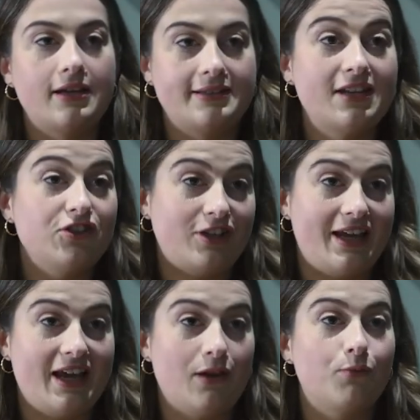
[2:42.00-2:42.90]

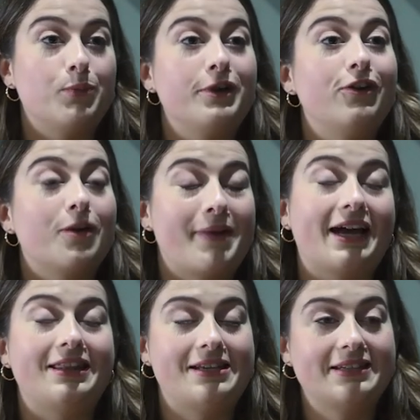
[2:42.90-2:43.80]
Essentially, when we look
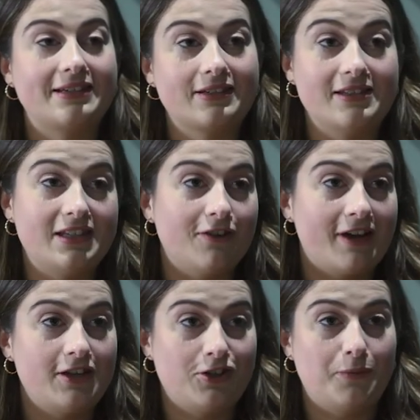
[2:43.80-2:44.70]
back at this
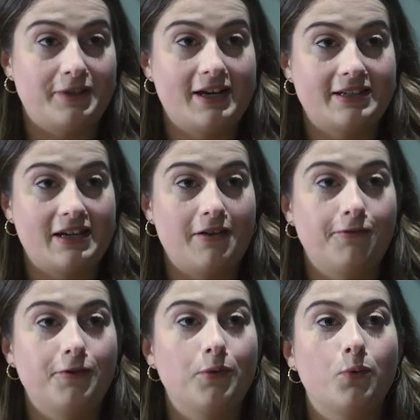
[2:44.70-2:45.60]
consideration objective,
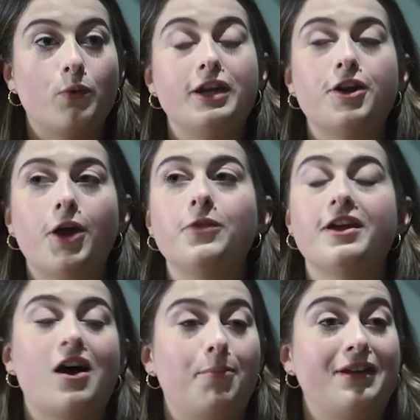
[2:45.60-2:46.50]
we know
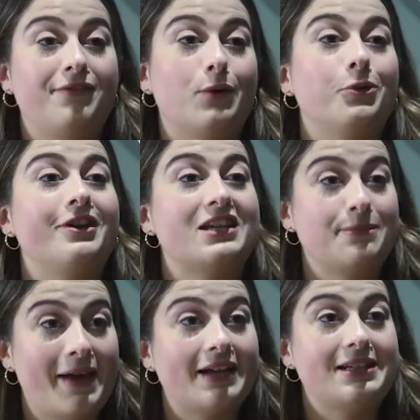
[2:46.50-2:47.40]
the uplift that we would
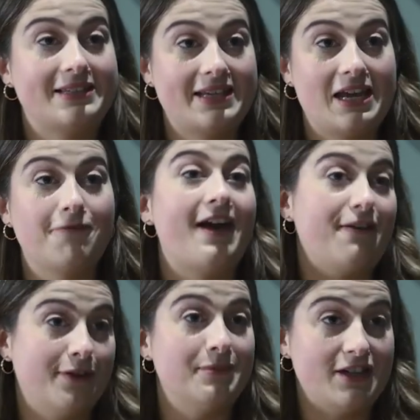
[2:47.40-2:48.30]
expect to see for
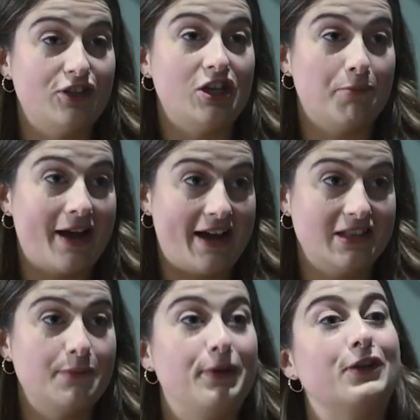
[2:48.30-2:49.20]
FMCG
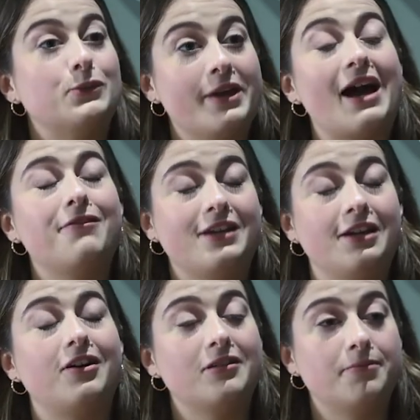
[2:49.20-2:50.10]
brands because we have it
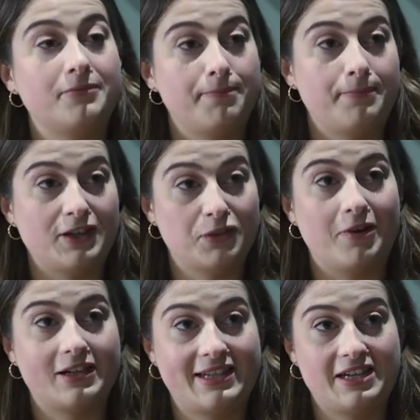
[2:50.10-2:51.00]
in our
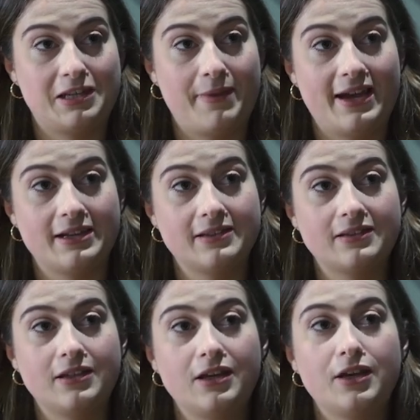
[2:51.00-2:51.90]
benchmark
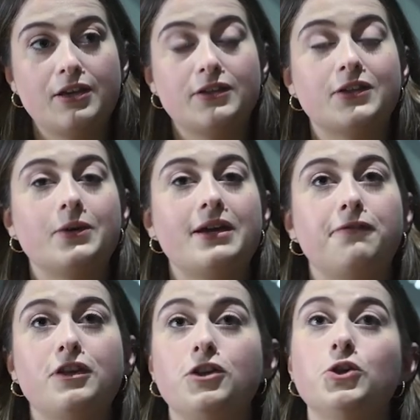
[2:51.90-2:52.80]
database. So
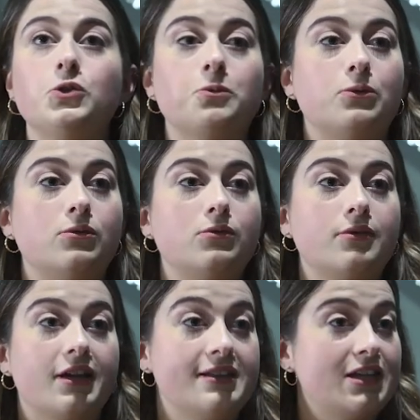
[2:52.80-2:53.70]
if the
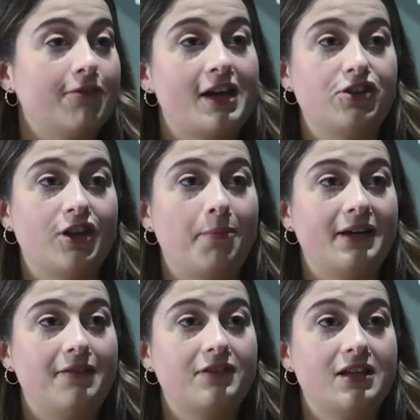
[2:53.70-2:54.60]
usual consideration
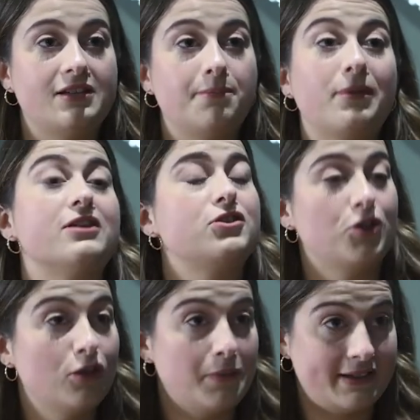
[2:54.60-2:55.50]
uplift is plus
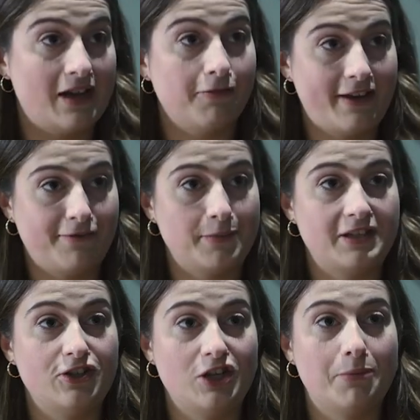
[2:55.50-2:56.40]
2% for
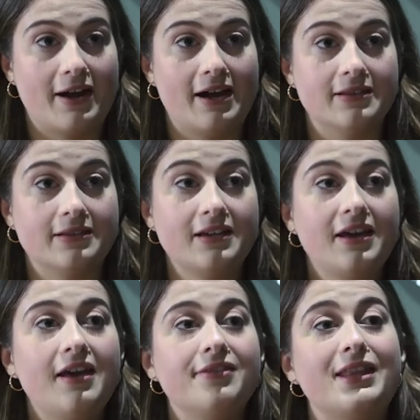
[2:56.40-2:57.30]
FMCG brands,
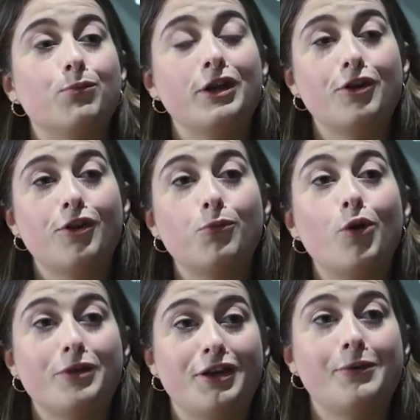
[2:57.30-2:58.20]
then
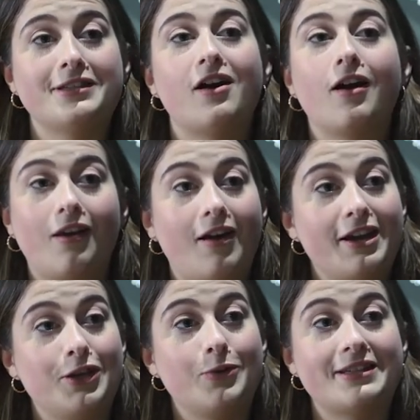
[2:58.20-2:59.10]
what we know is our
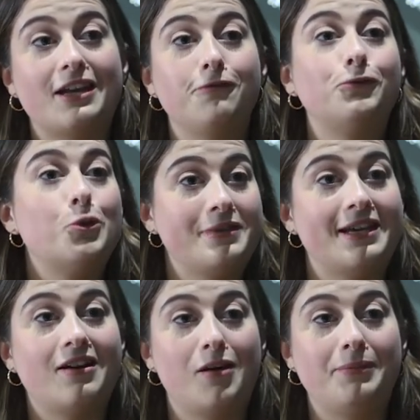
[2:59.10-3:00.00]
client who has had a 4%
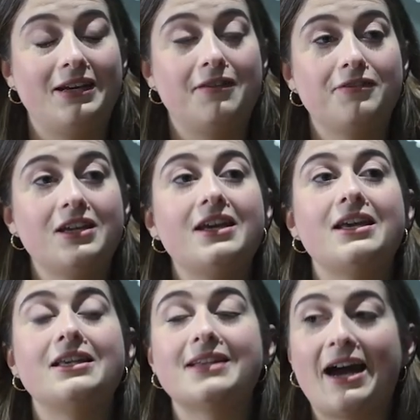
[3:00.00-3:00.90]
uplift
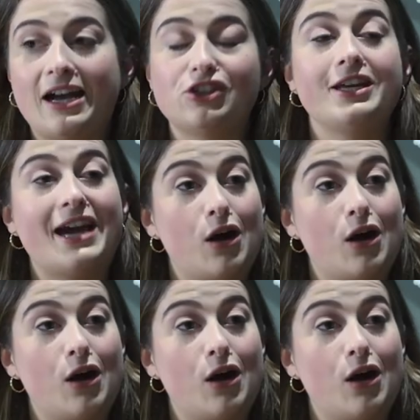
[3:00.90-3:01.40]
is actually